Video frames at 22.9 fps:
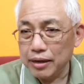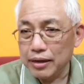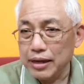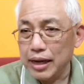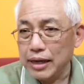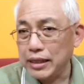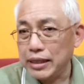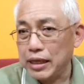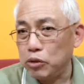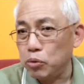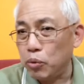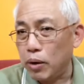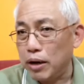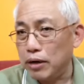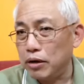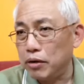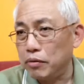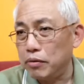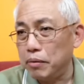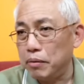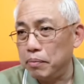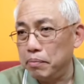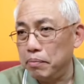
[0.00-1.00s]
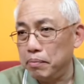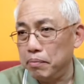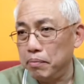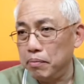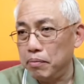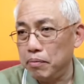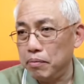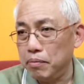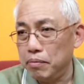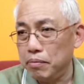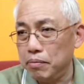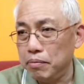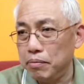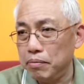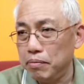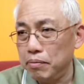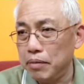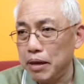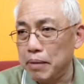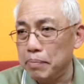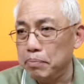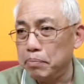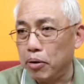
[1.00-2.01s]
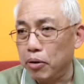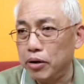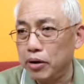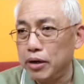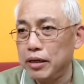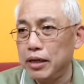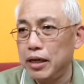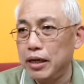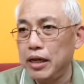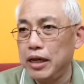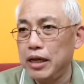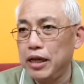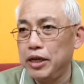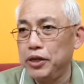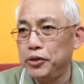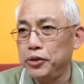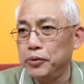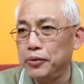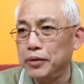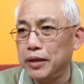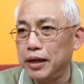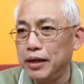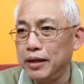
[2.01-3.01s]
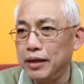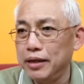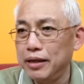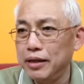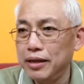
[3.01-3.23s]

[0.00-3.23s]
This is one of the important key issues.